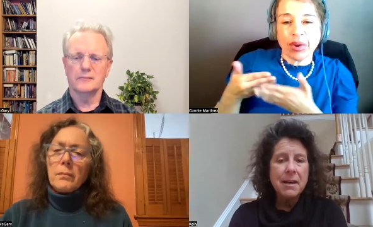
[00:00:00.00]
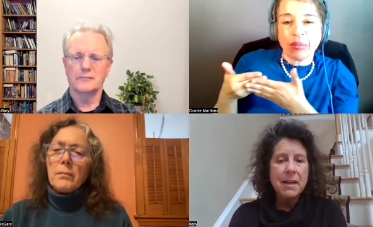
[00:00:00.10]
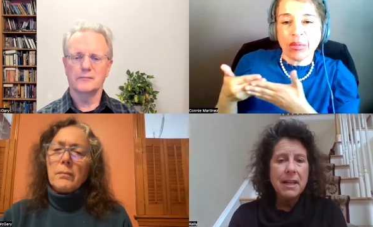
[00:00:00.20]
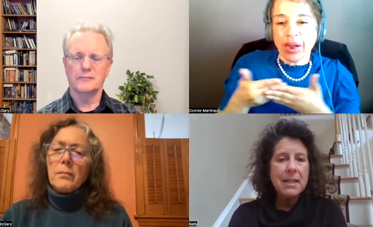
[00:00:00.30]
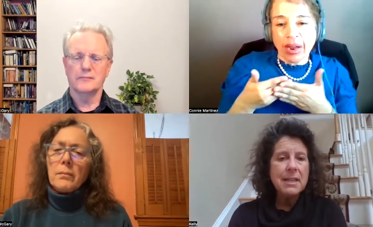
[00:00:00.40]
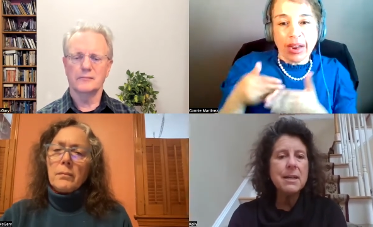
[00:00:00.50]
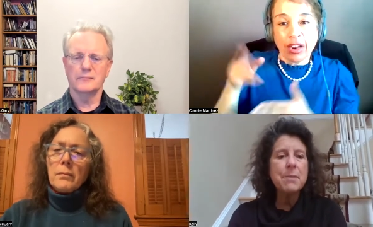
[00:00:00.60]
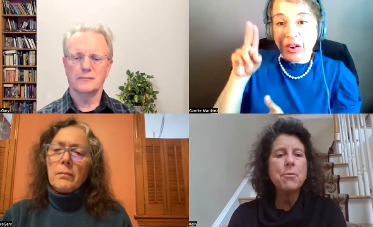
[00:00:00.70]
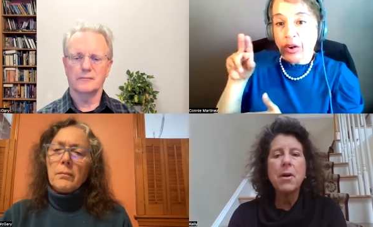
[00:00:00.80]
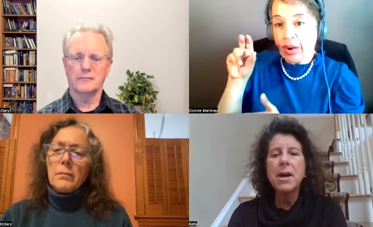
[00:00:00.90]
Speaker 1: uh,
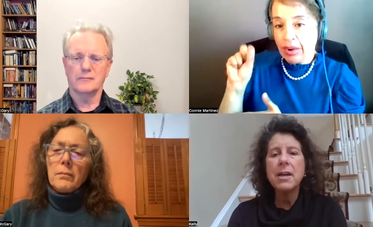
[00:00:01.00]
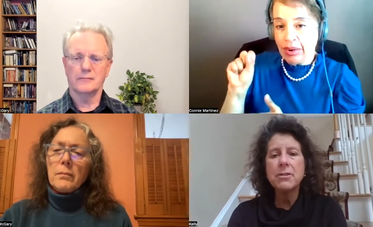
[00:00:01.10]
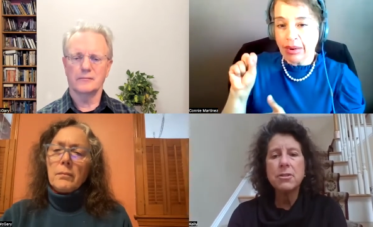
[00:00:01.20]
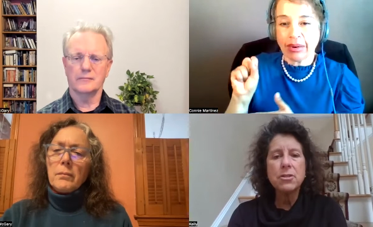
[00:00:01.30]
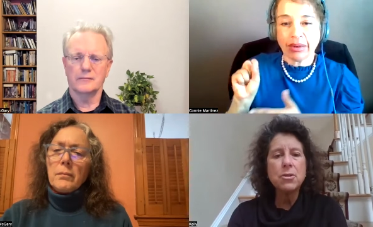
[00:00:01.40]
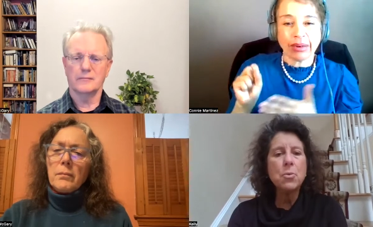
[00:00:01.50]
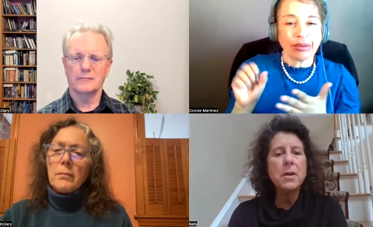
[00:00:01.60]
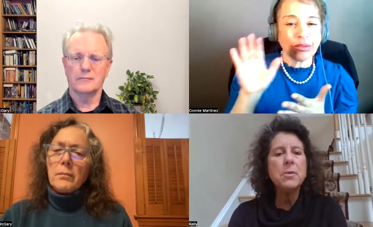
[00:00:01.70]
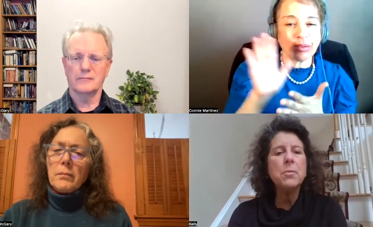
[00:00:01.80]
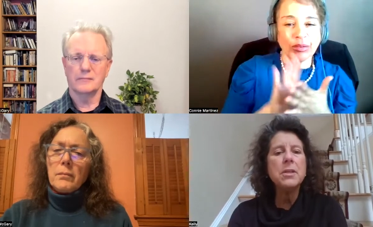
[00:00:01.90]
anything prior to
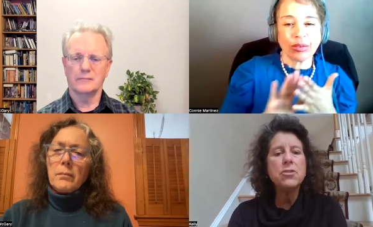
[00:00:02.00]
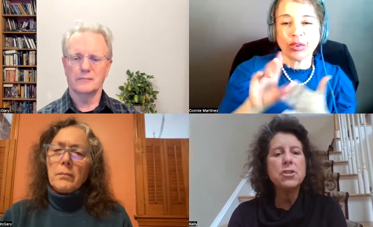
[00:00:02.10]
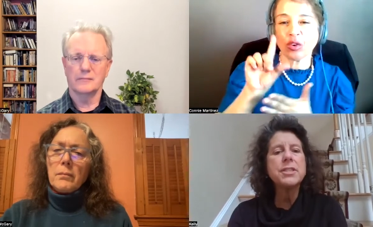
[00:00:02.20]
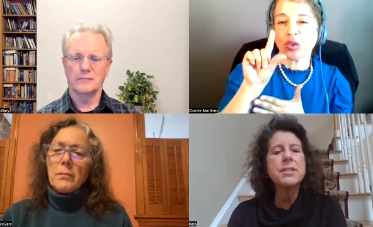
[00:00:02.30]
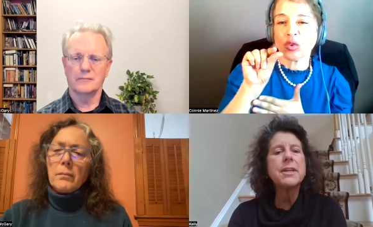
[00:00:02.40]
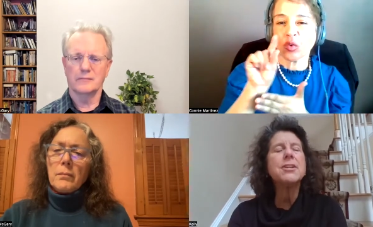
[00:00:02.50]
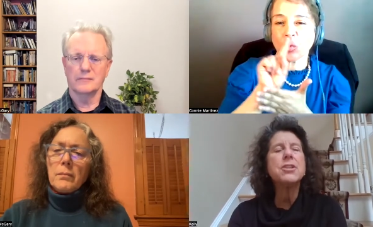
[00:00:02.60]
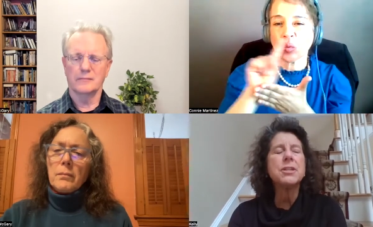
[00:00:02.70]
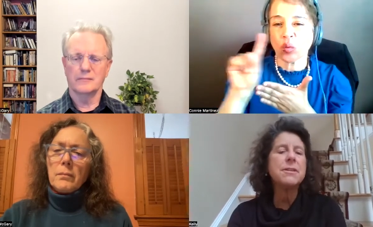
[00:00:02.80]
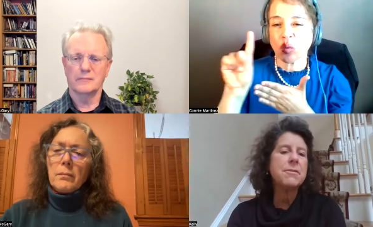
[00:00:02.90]
20 weeks
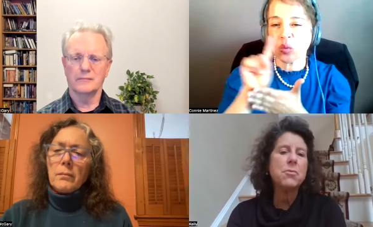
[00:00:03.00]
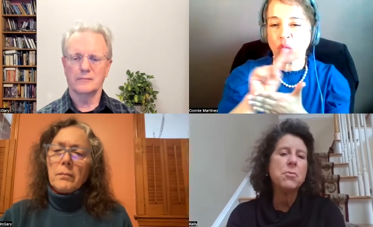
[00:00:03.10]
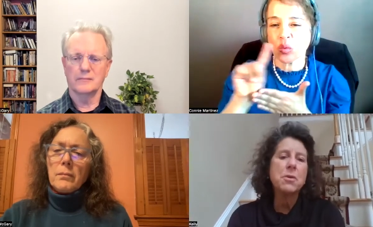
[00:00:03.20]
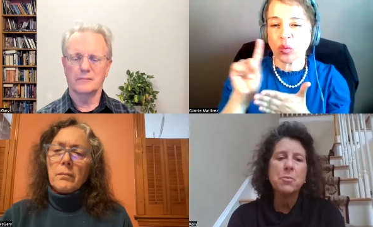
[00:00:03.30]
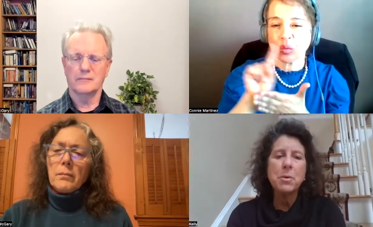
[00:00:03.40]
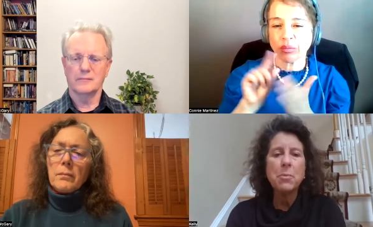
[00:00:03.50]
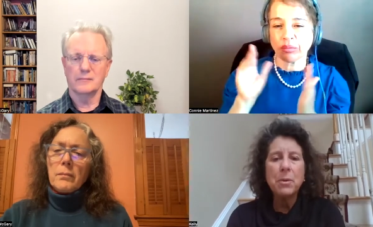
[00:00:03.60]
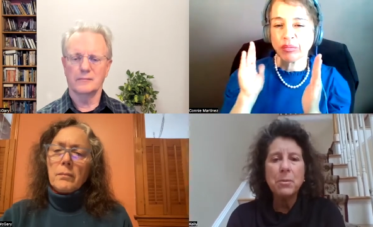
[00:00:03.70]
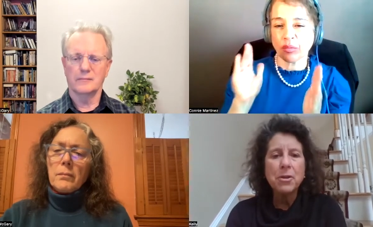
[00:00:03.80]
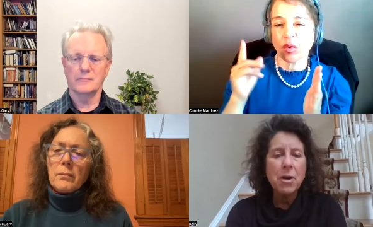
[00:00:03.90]
gestation or
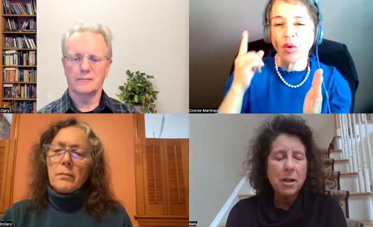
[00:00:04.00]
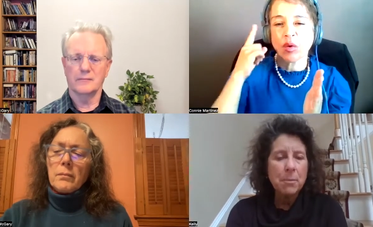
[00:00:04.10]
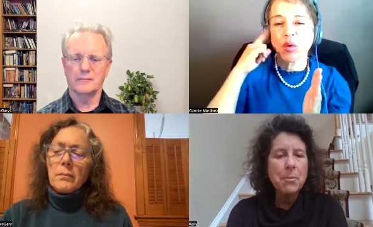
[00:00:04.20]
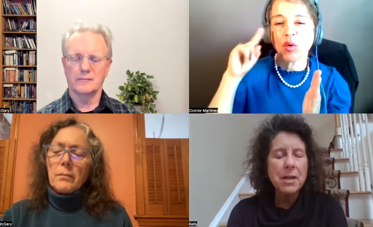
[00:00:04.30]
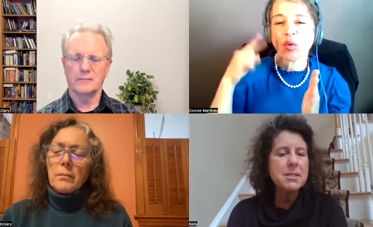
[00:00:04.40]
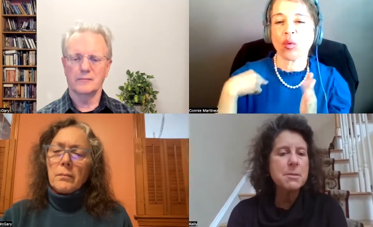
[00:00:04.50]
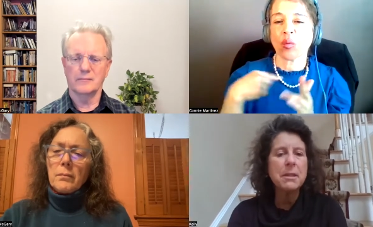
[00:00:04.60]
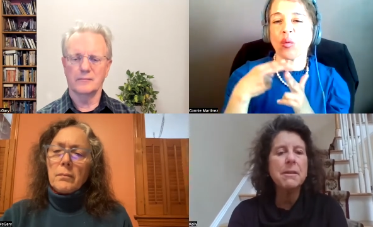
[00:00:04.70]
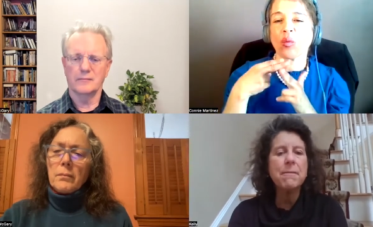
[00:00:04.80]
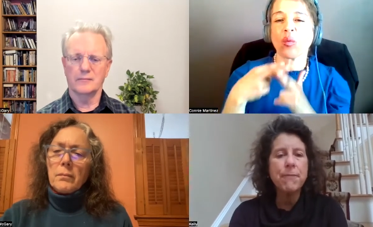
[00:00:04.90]
what we would call
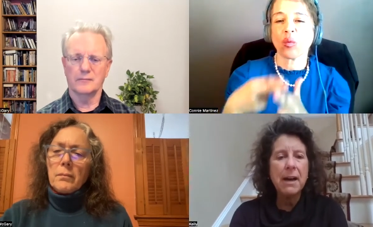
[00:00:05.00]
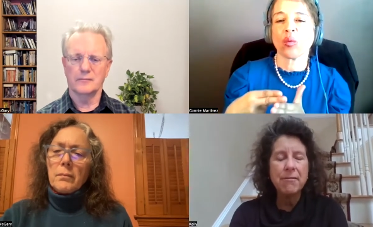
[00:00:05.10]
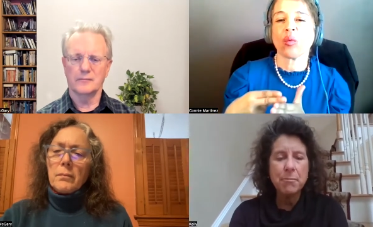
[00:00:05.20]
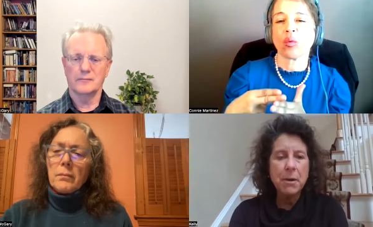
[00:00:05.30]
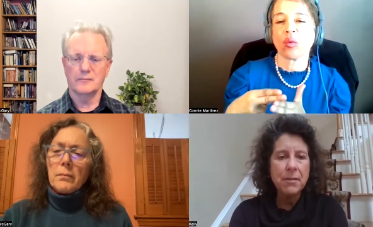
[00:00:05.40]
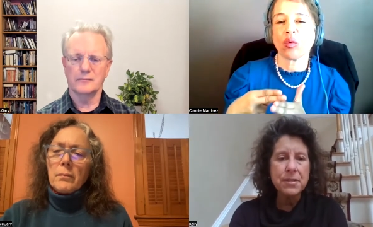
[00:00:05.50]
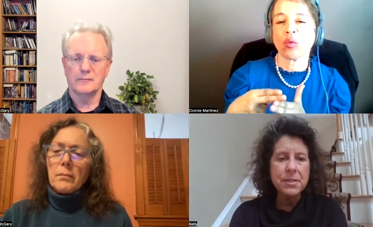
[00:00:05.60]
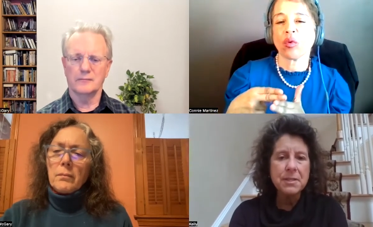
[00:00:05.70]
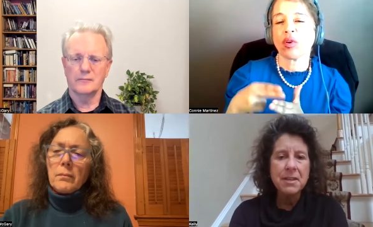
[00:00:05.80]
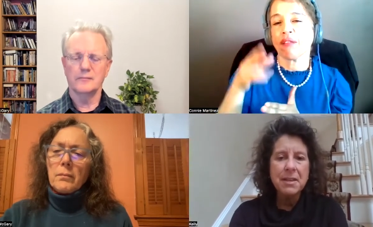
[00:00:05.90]
approximately five
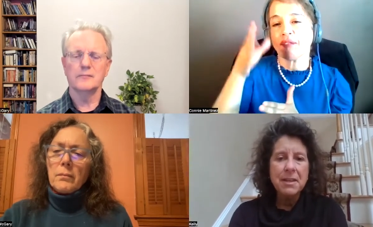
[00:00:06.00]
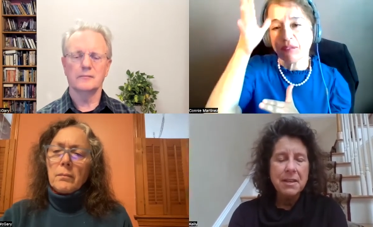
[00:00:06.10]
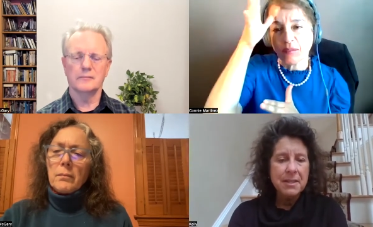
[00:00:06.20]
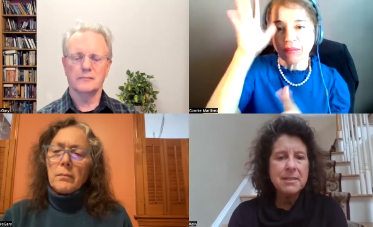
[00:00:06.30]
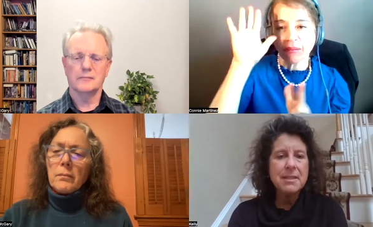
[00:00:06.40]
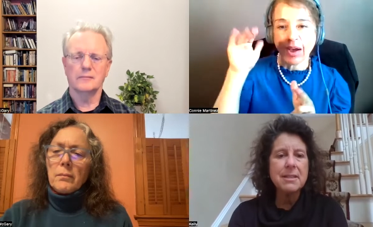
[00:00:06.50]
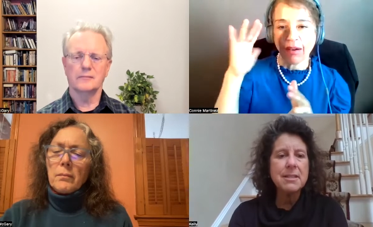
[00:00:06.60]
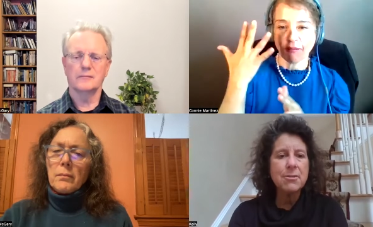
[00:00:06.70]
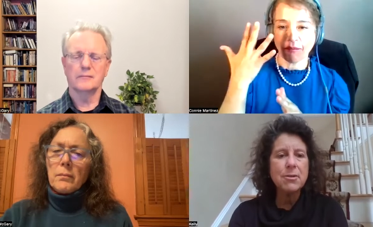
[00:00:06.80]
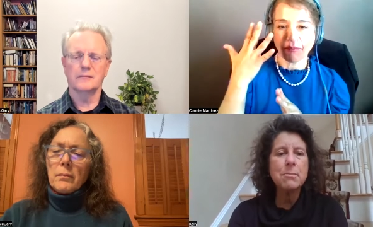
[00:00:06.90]
months is
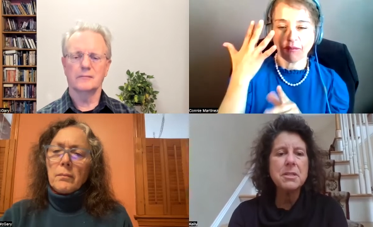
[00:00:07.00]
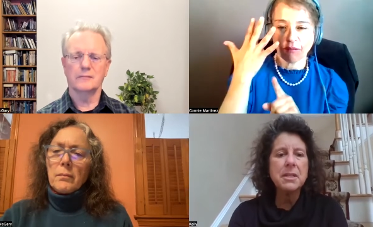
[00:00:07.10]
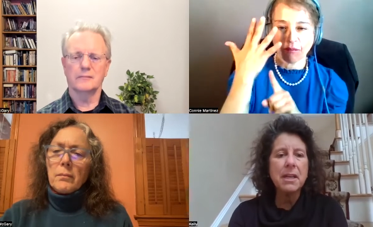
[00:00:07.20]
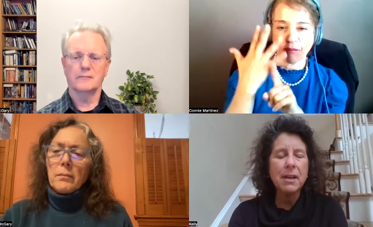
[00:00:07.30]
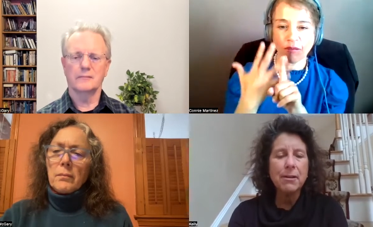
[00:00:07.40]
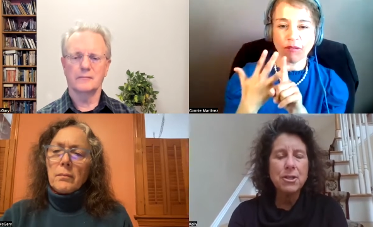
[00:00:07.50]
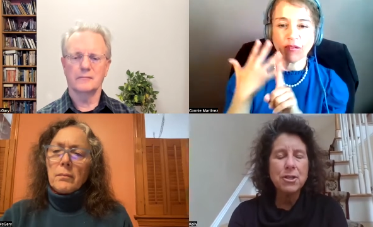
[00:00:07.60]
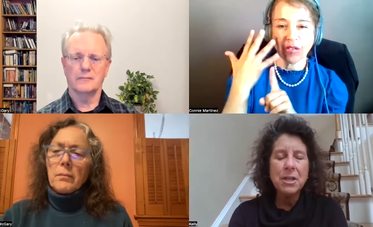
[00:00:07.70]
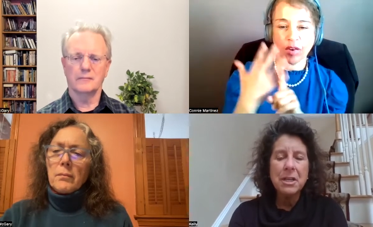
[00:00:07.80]
considered a miscarriage